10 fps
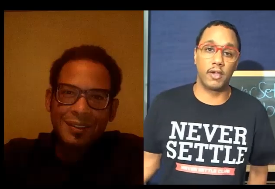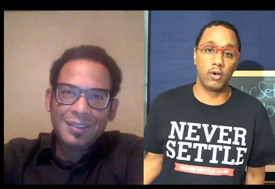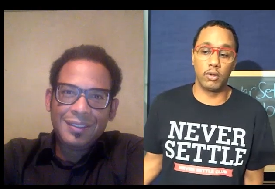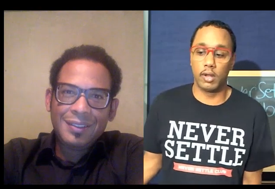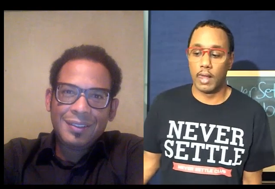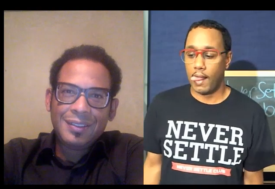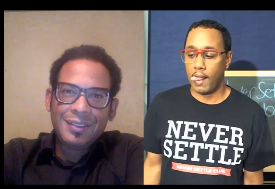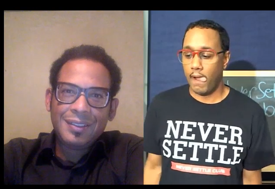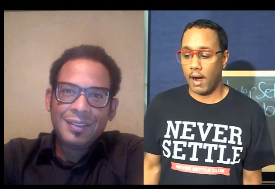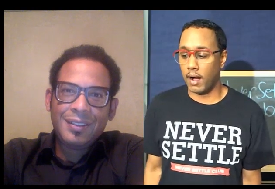Speaker 1: to the till.
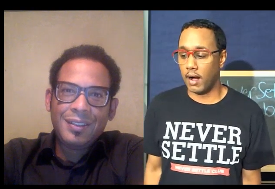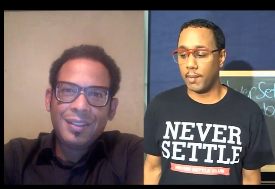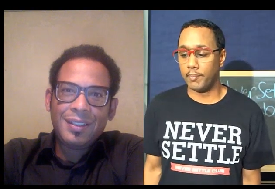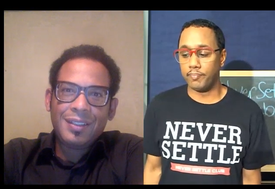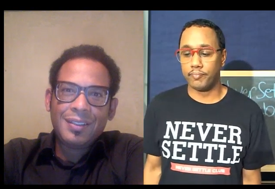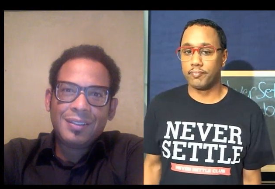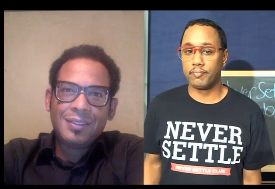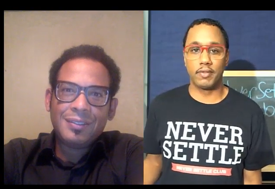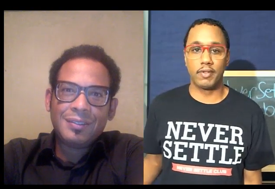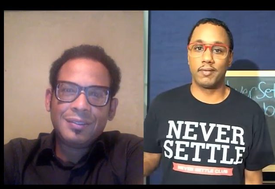Oh, um,
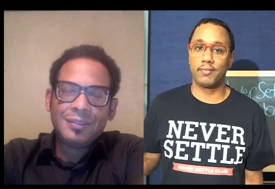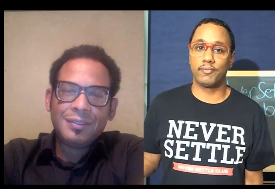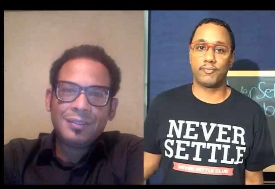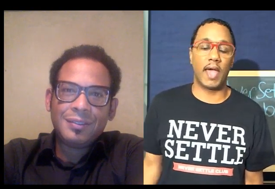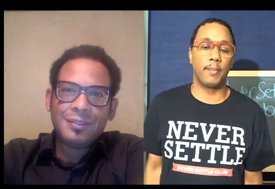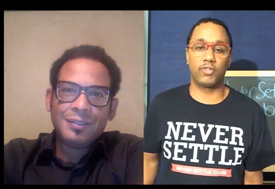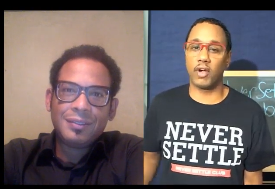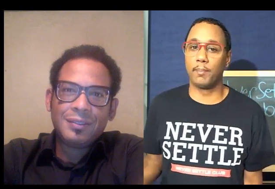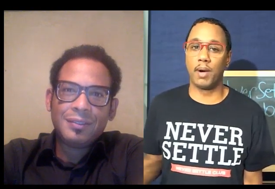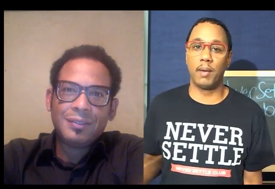
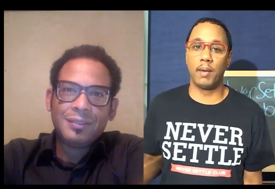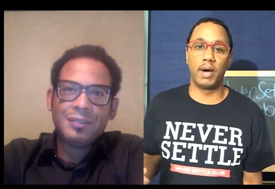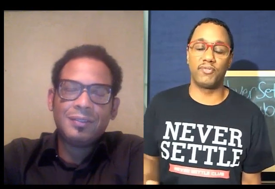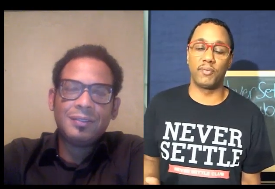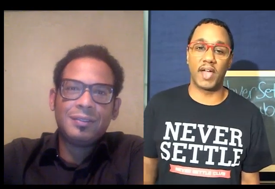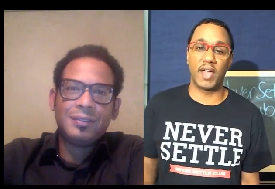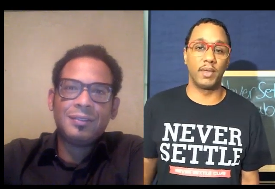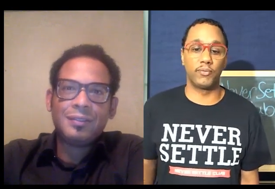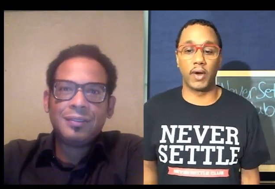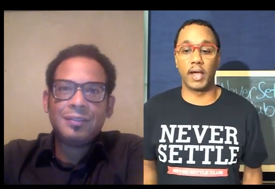family trying to bum money
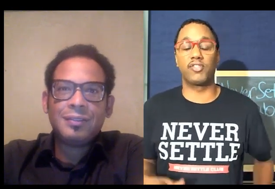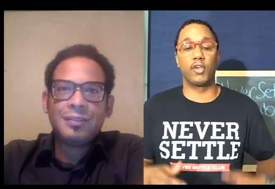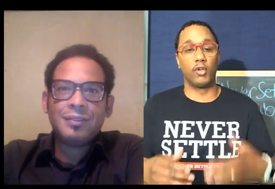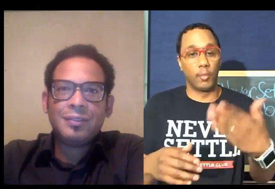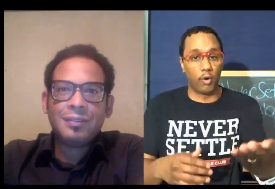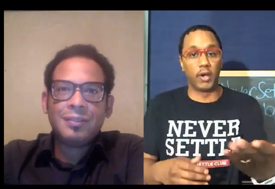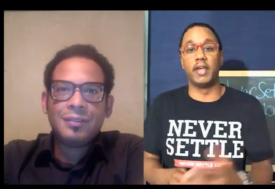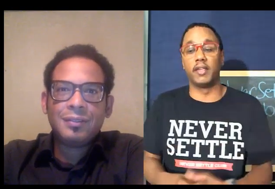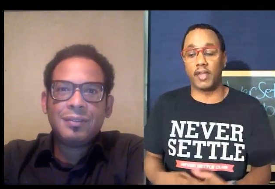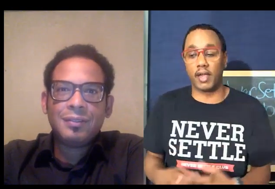from family and friends. So
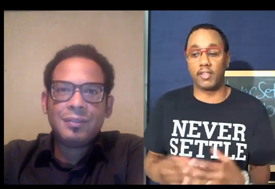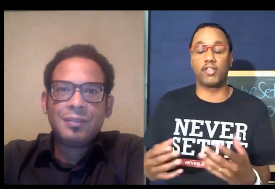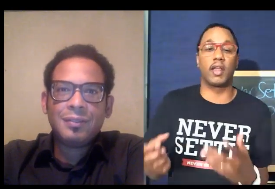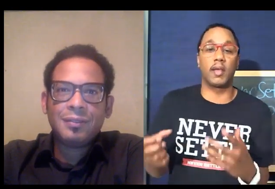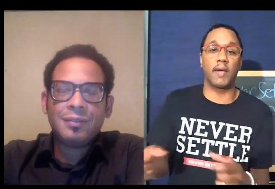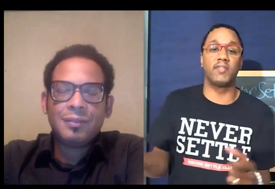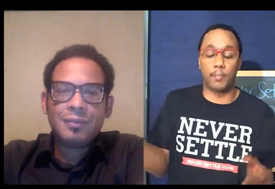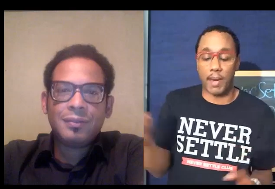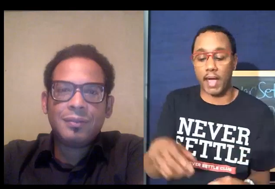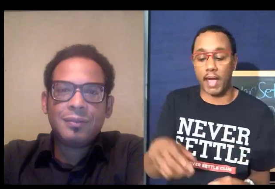the point is, I
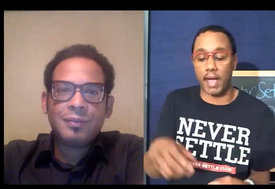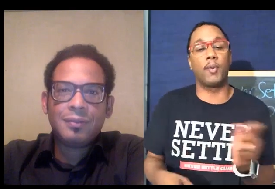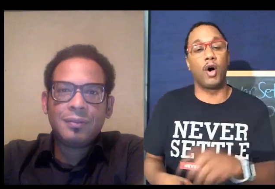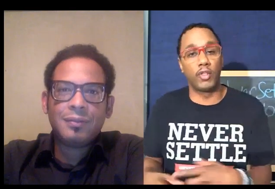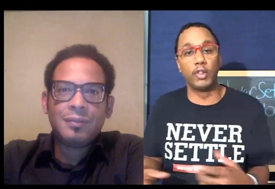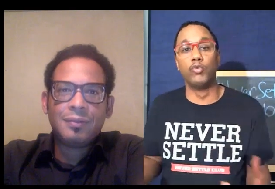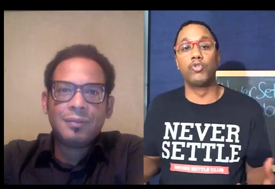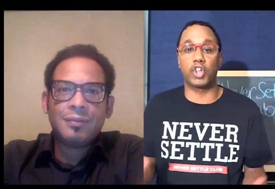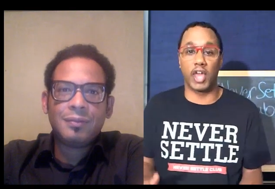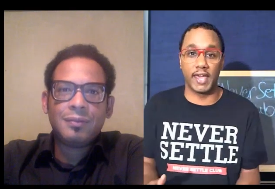started having to pack up
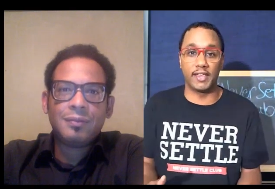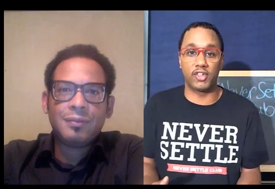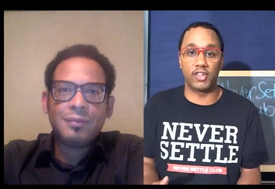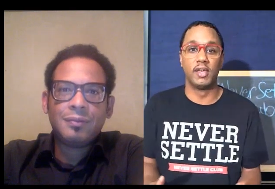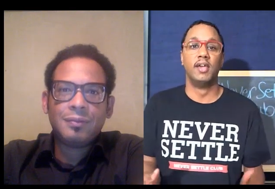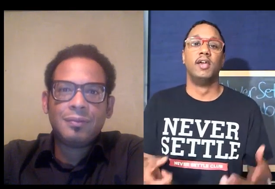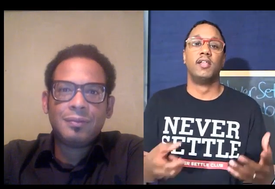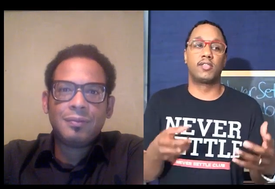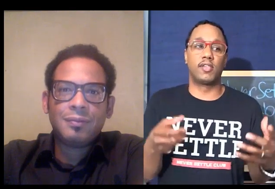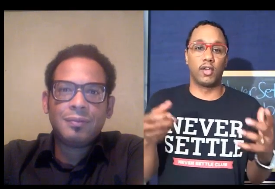all the loose change
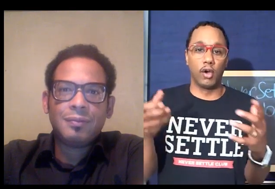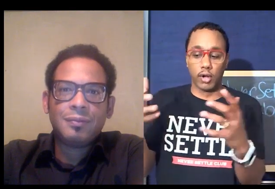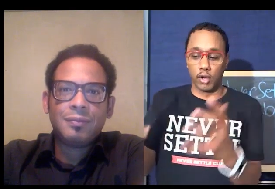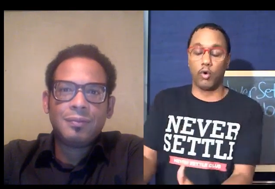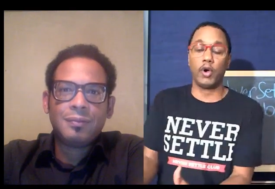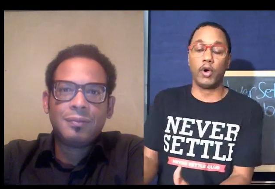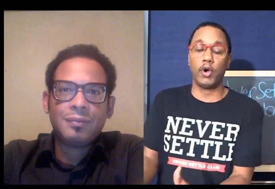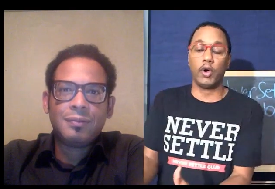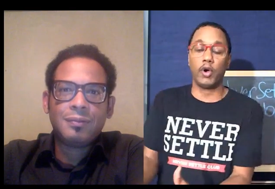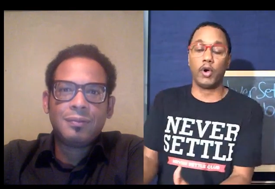to go to
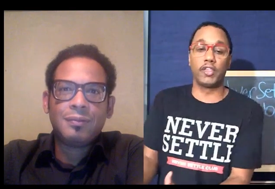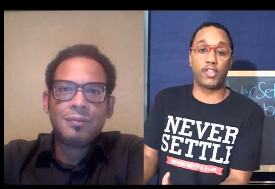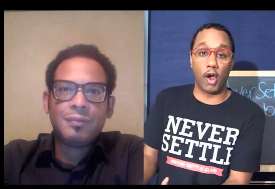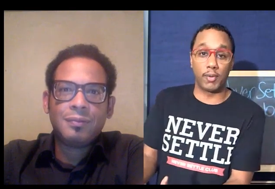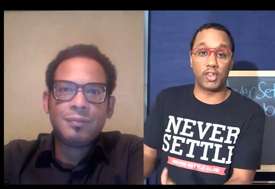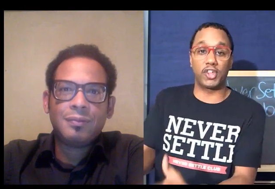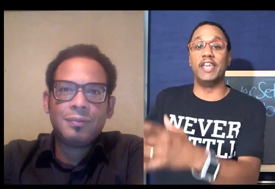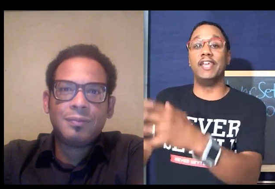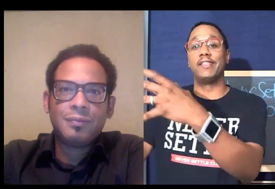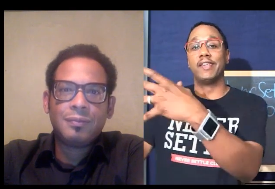the Coinstar
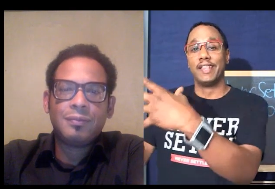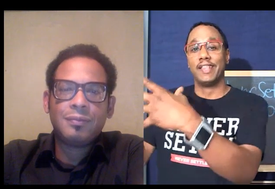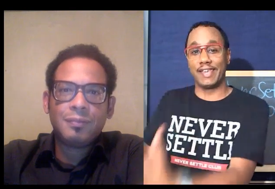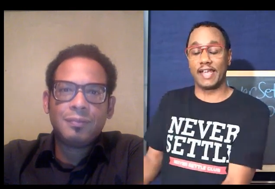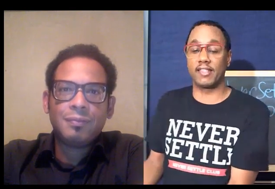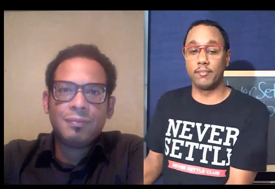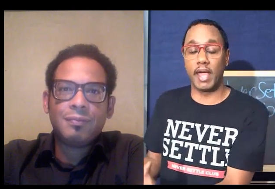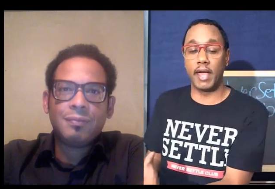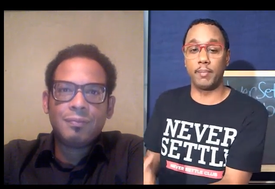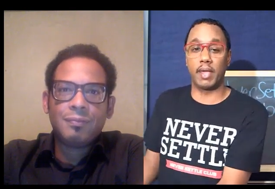machines to get
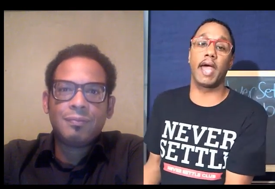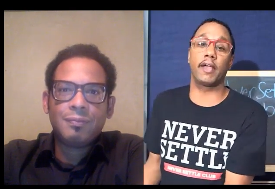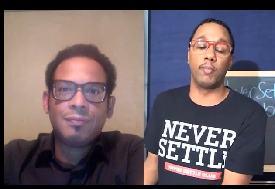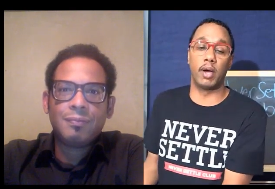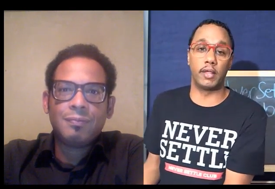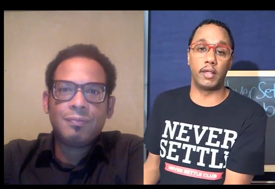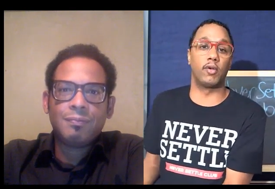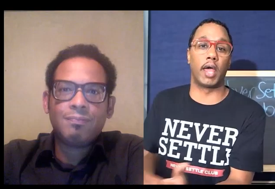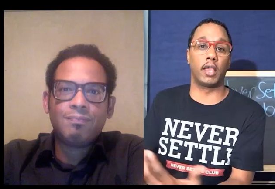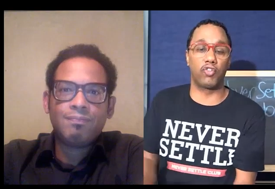some damn gas money
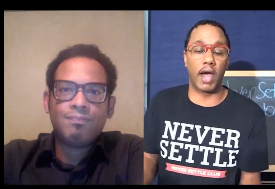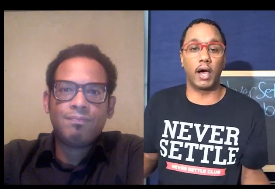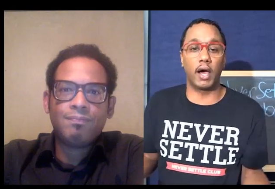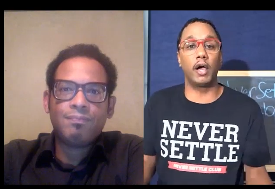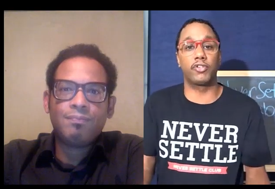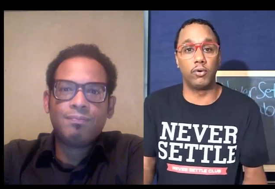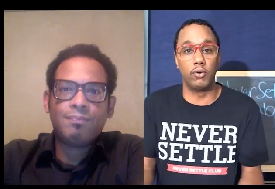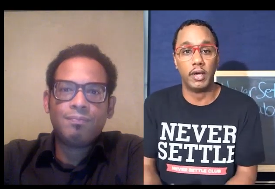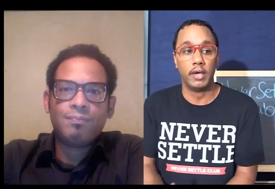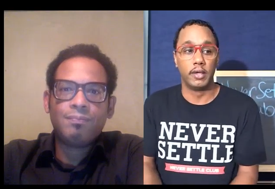so I could try to
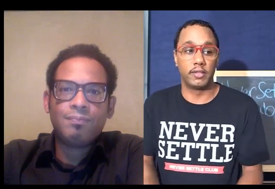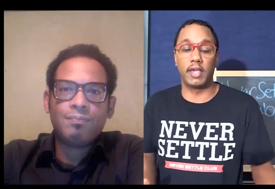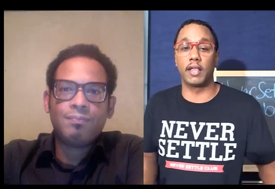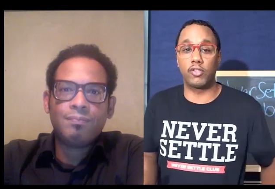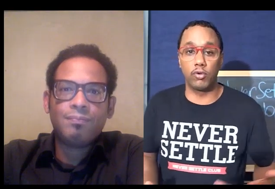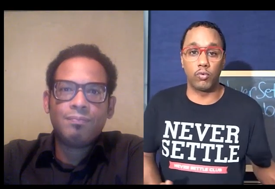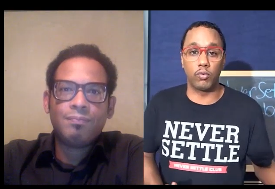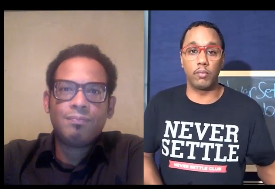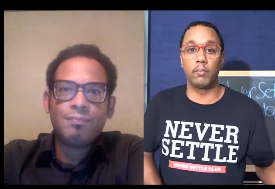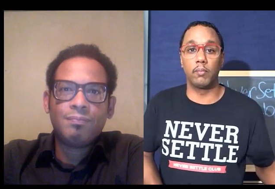hustle to
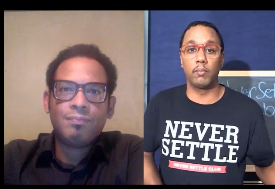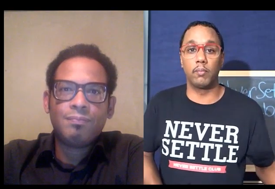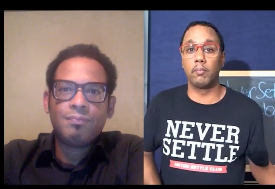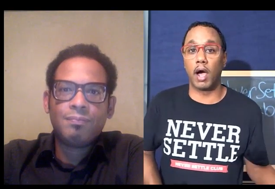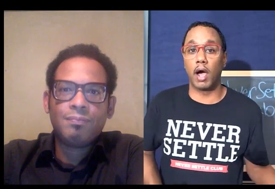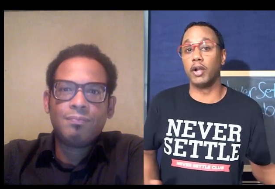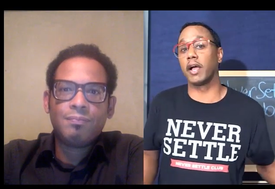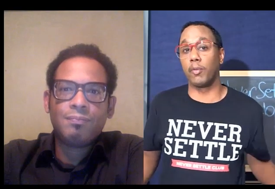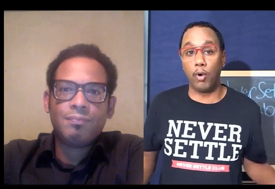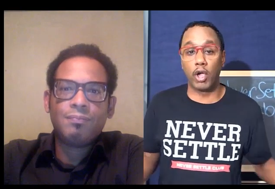get to
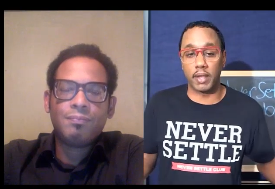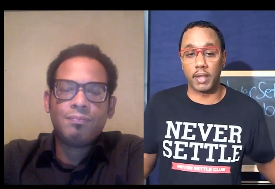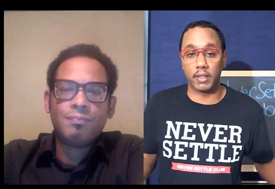our next